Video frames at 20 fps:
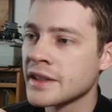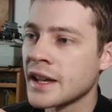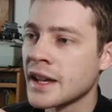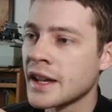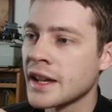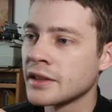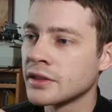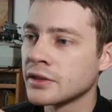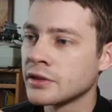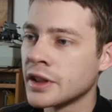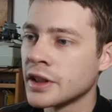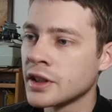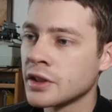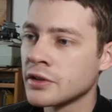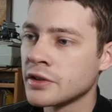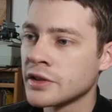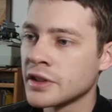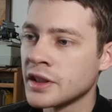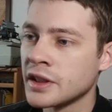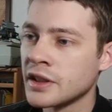that LEGO
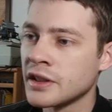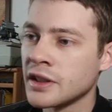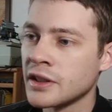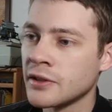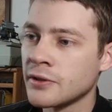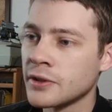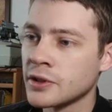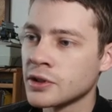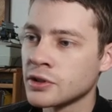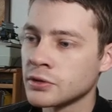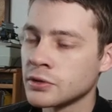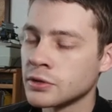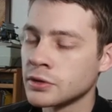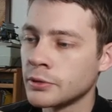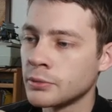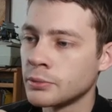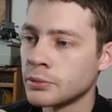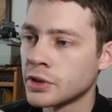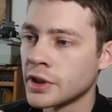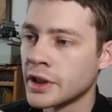is getting the
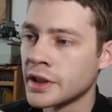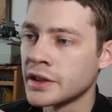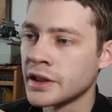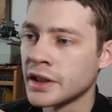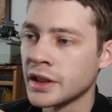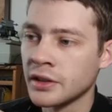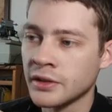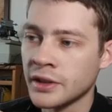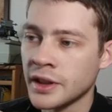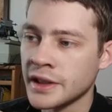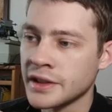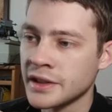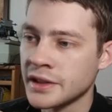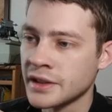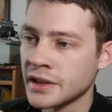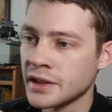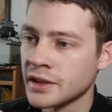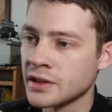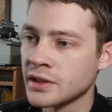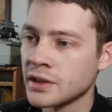official branding and
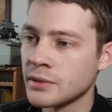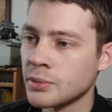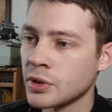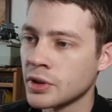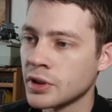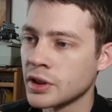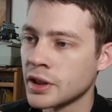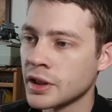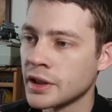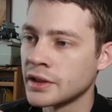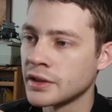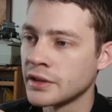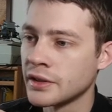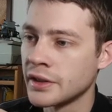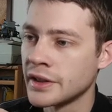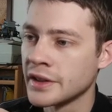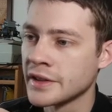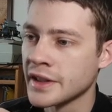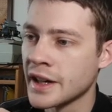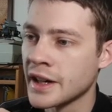licenses to put on
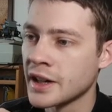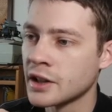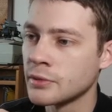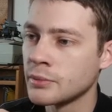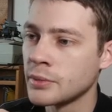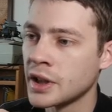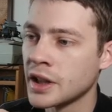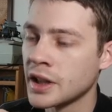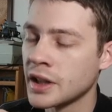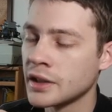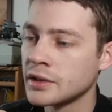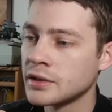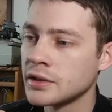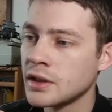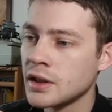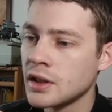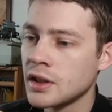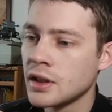this Iron Man.